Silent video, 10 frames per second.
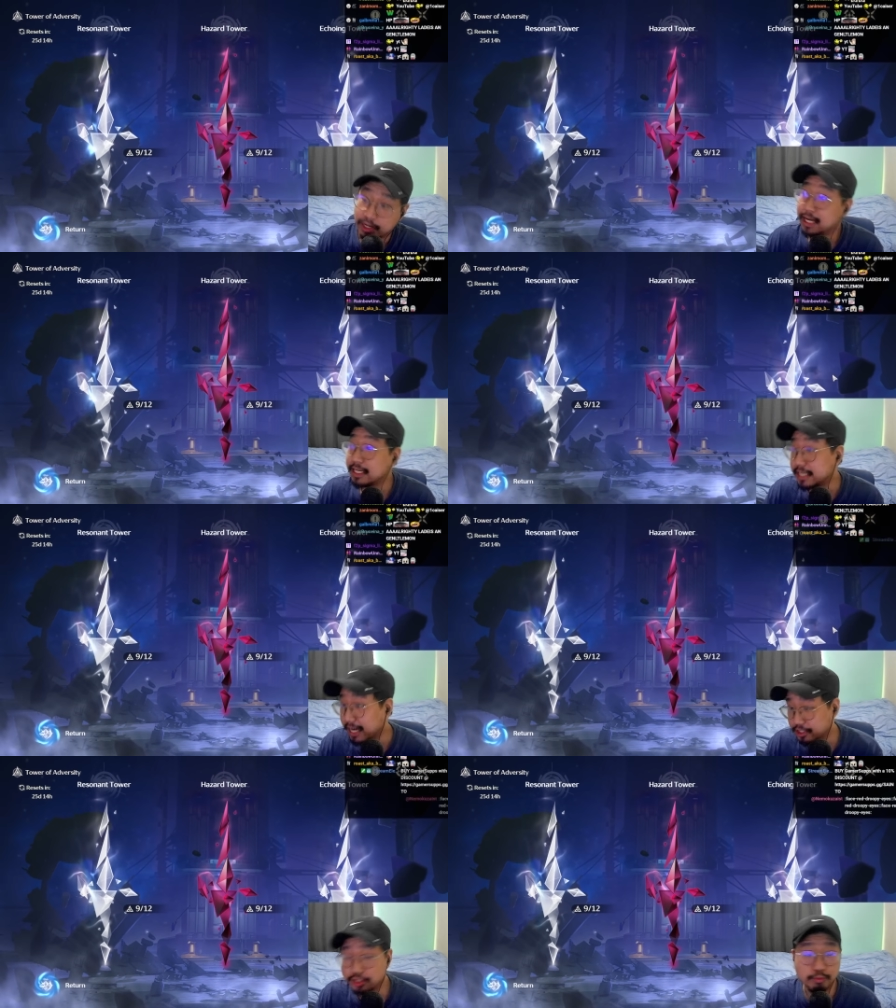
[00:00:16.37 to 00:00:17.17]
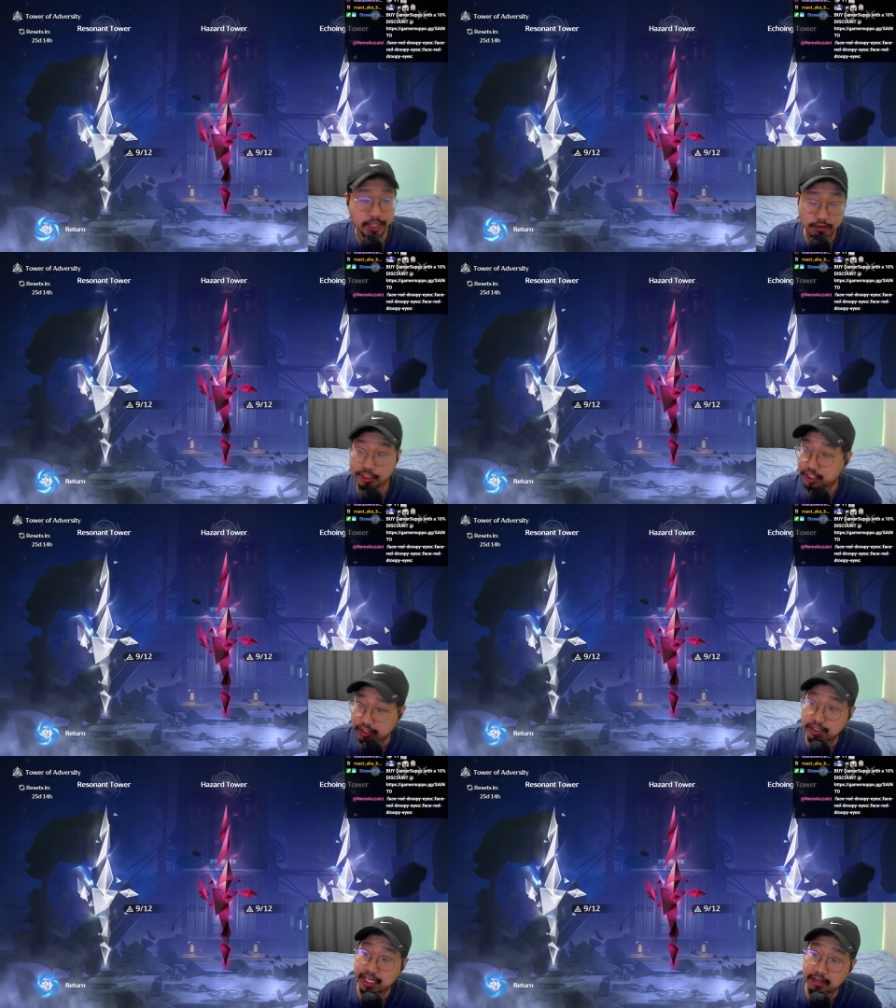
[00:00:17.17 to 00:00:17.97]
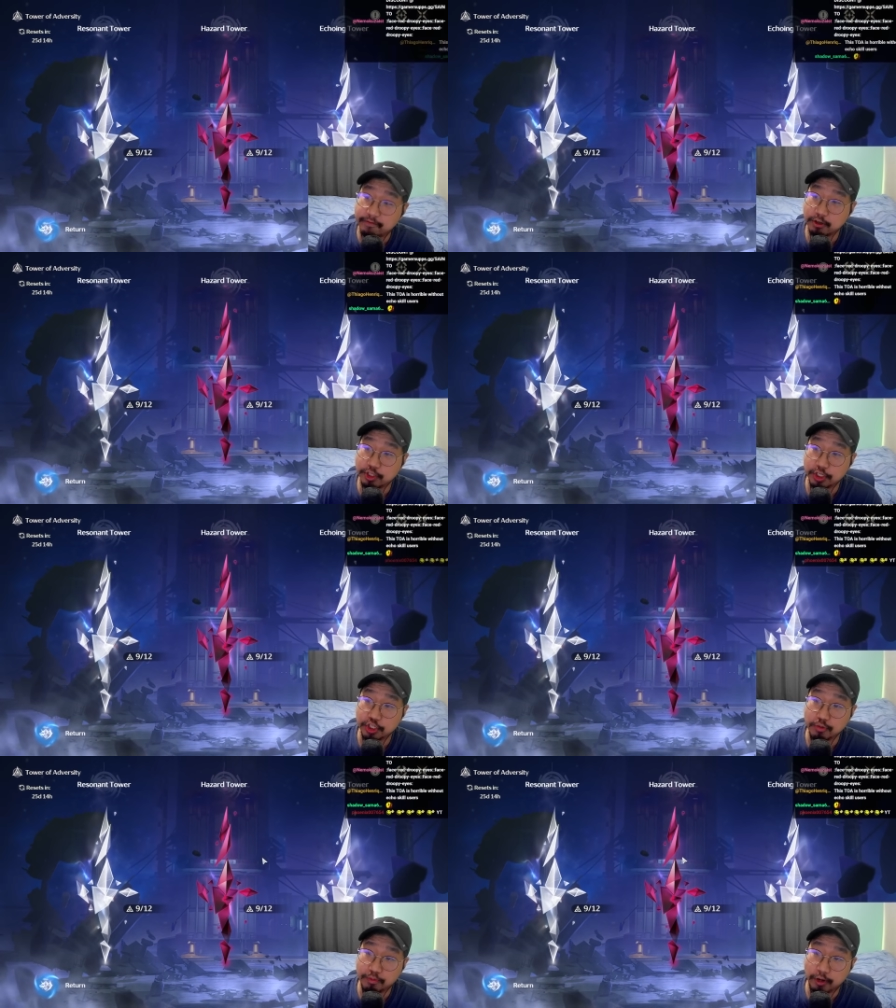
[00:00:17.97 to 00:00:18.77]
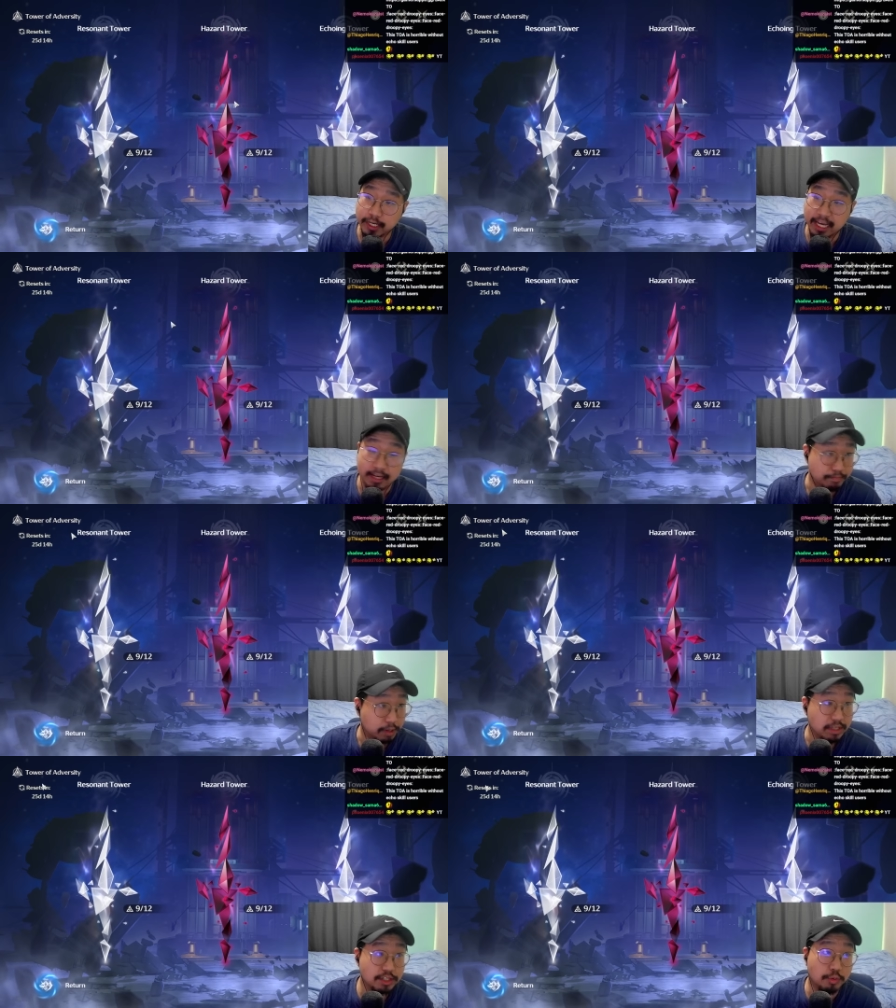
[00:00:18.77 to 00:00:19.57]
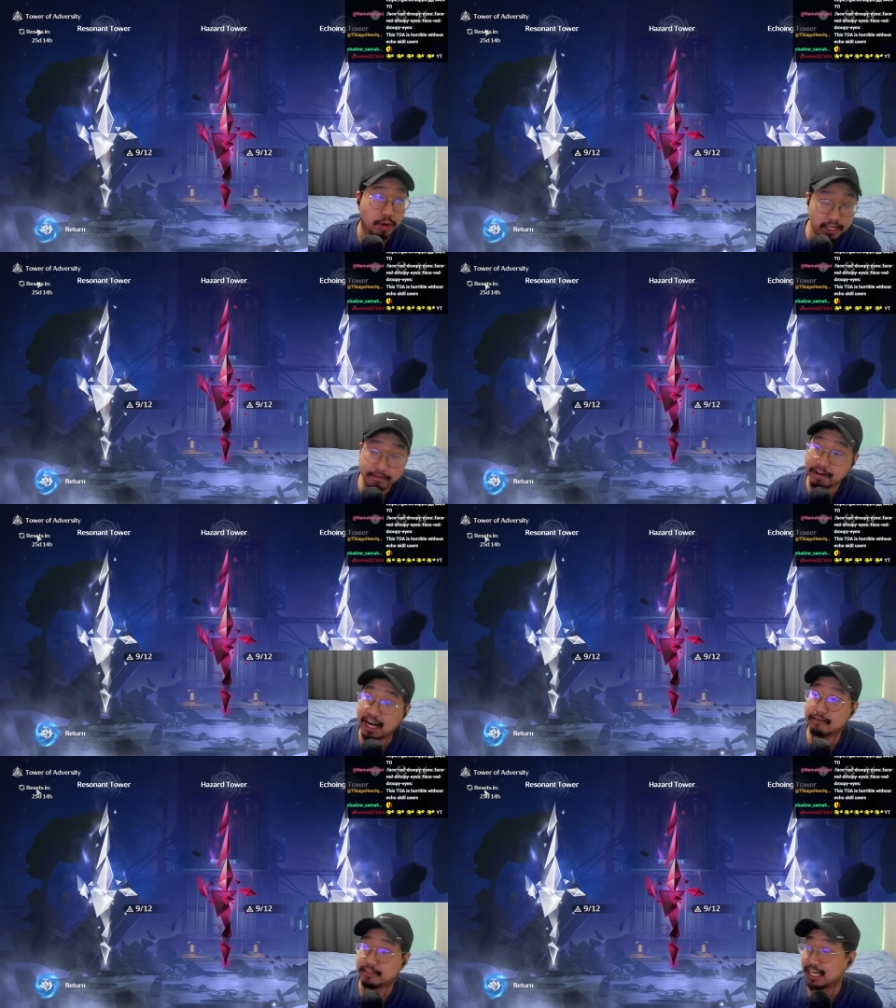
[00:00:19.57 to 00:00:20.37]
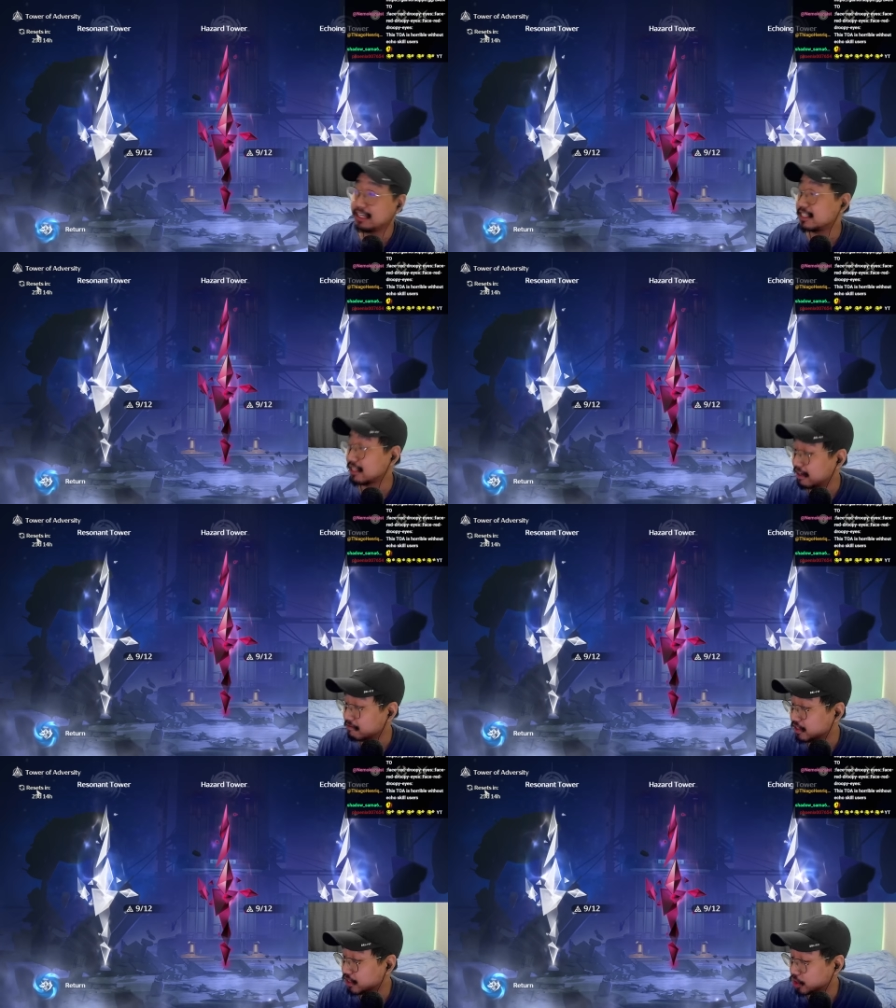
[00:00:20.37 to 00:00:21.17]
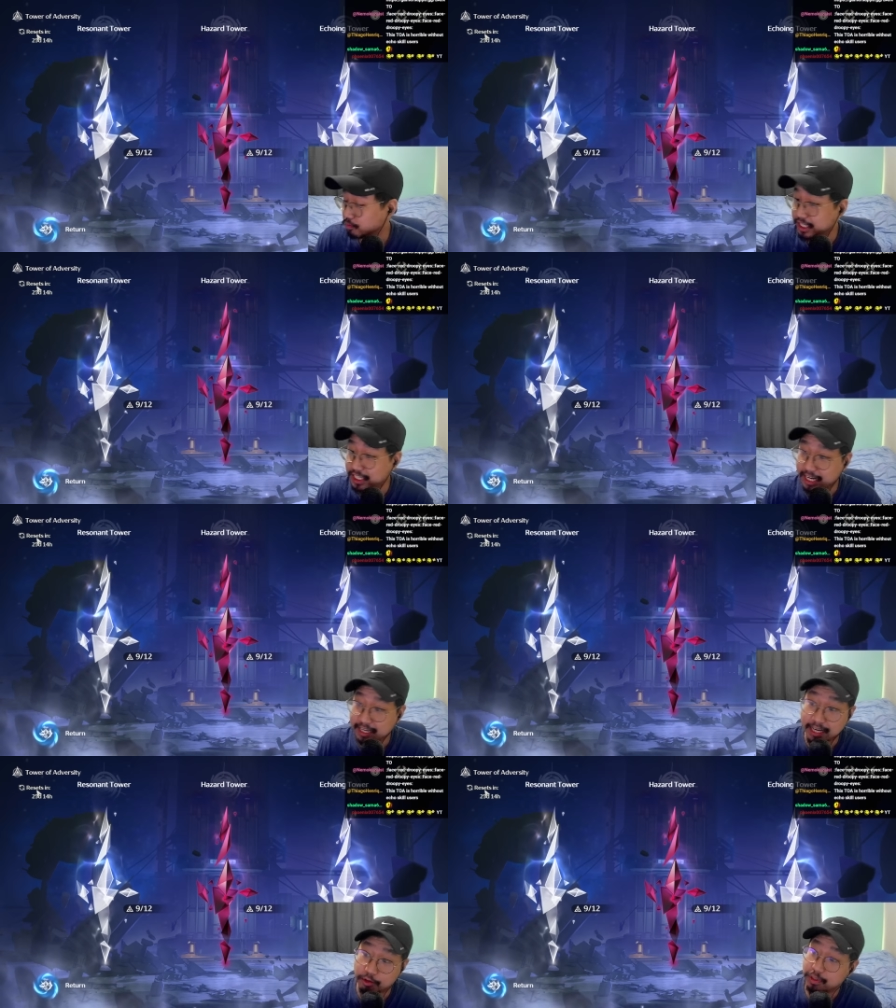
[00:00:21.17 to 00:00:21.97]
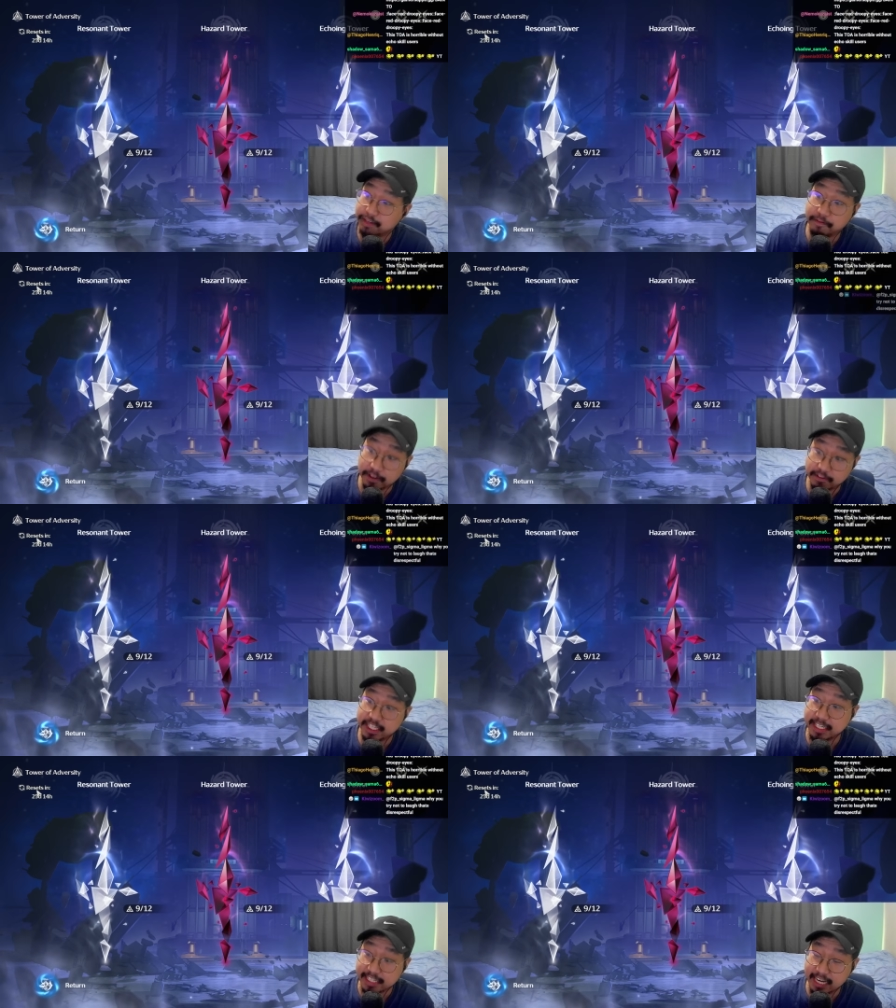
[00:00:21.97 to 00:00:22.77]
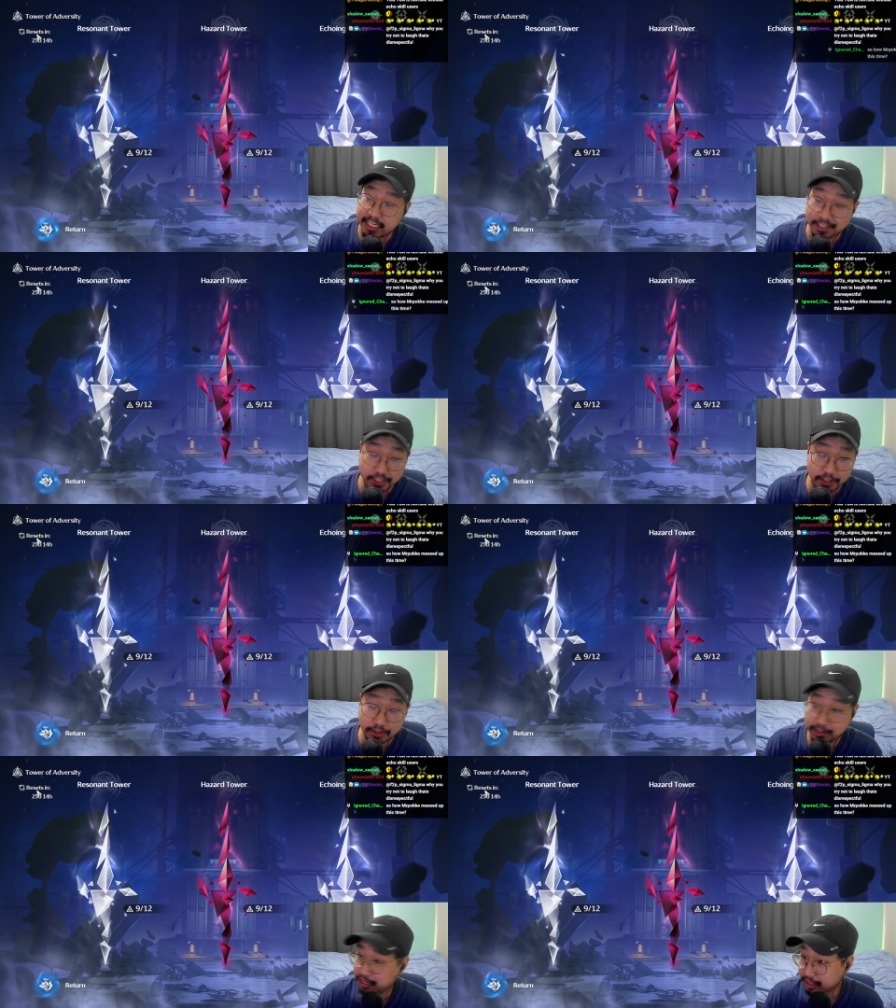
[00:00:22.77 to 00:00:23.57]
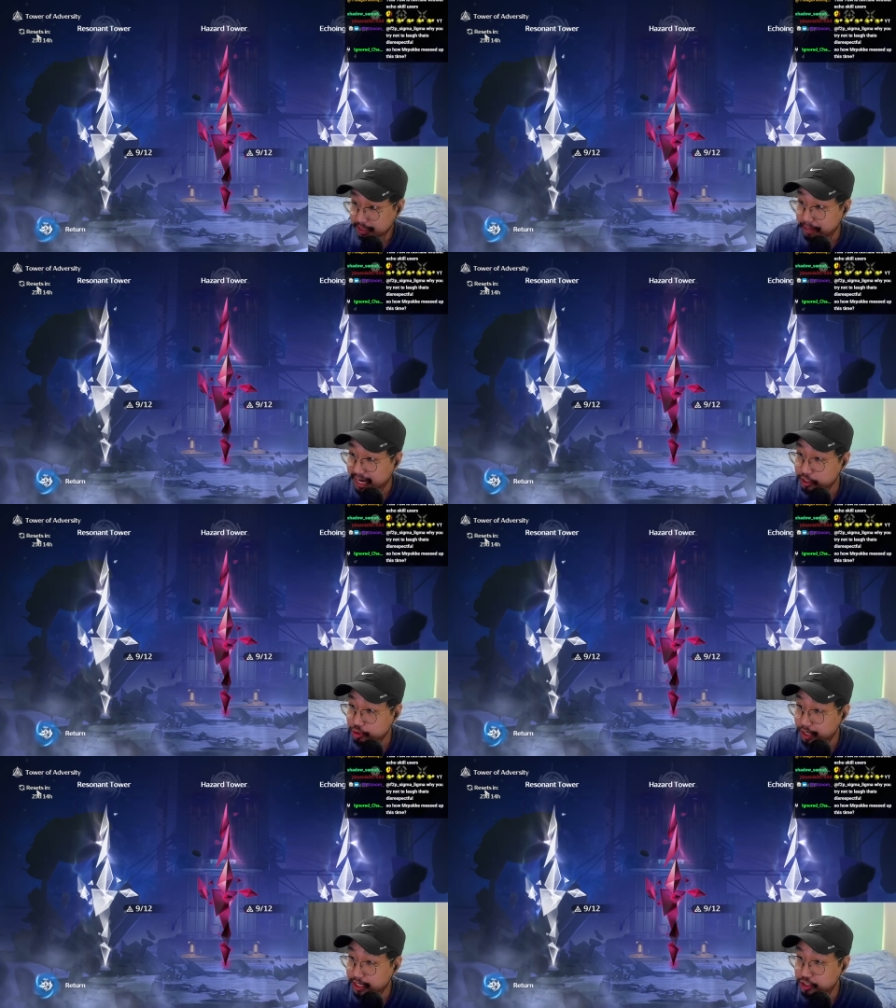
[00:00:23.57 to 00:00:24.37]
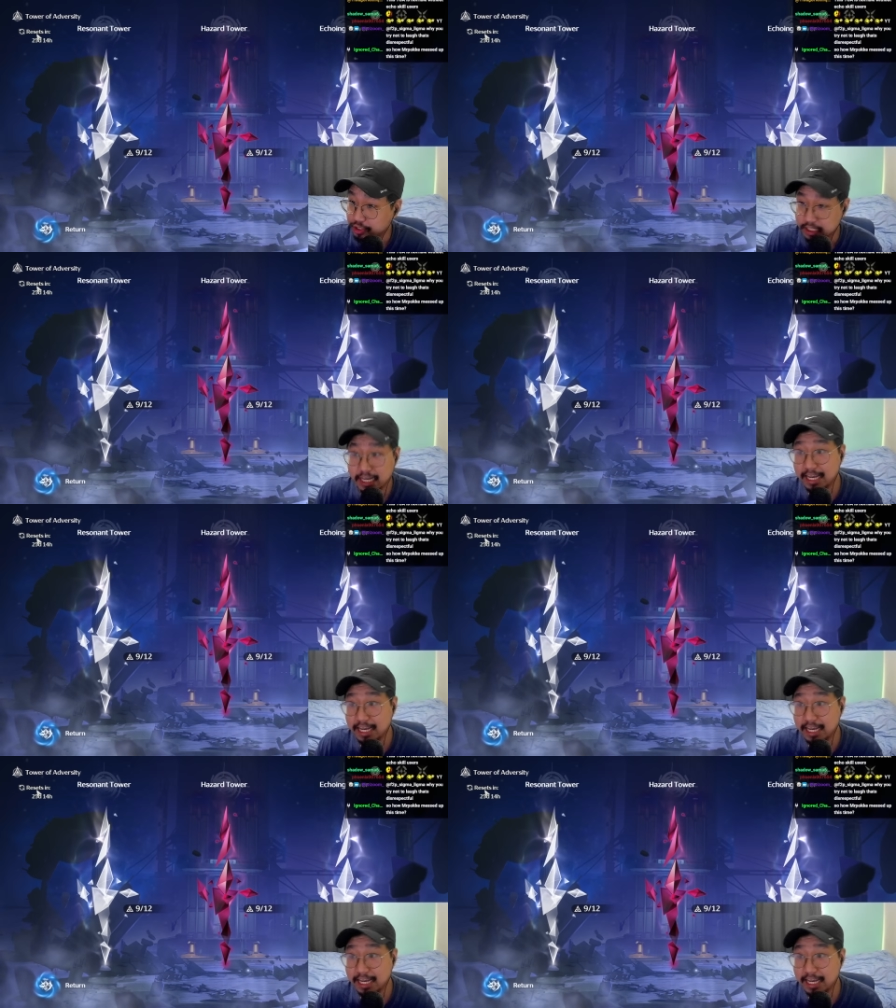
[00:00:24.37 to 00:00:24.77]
Yes, we are still in version 2.8, but with 25 days left in this reset and only 15 days until the patch launches,